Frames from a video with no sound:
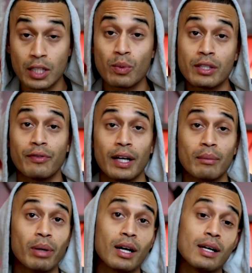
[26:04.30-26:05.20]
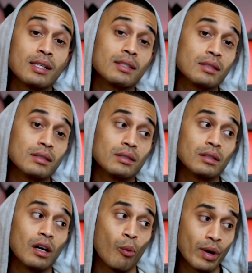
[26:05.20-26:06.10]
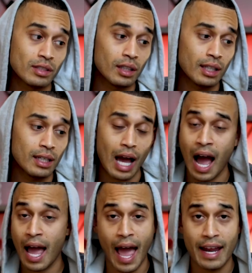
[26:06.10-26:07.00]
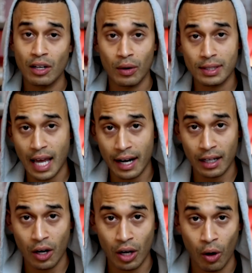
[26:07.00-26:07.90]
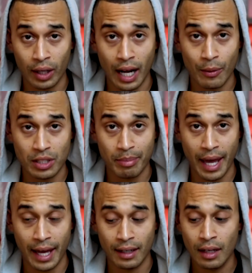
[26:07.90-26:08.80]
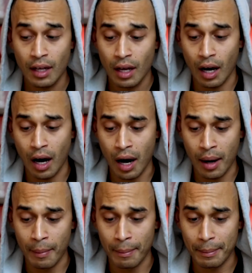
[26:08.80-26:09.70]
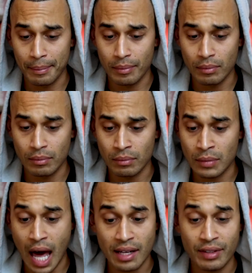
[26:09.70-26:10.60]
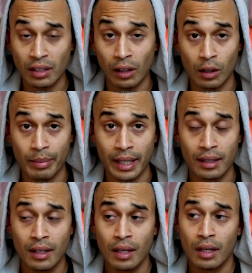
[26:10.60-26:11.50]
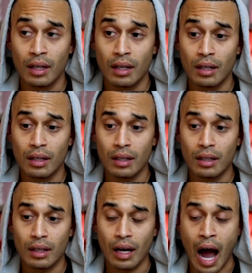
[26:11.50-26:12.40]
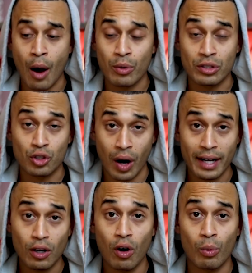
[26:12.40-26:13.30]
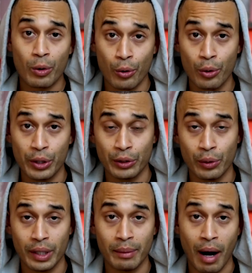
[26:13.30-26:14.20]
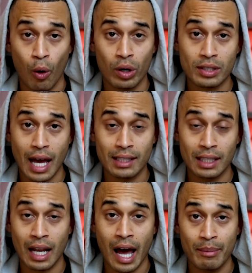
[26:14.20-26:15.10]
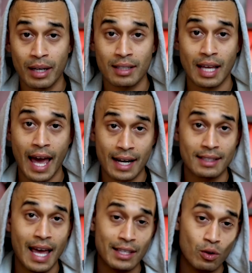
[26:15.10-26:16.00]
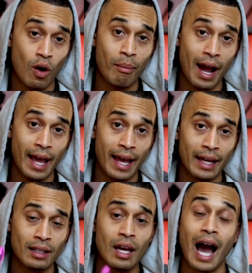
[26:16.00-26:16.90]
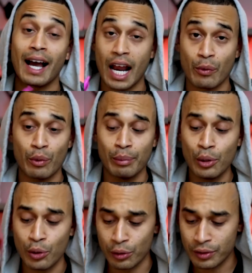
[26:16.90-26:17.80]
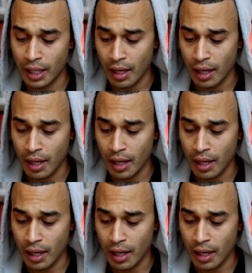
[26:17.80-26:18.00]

one is funny because originally I had no desire to go to Okinawa, Japan. Not even a little bit. I was trying to go on recruiting duty. My orders got denied because I had a tattoo on my hand. I got it removed,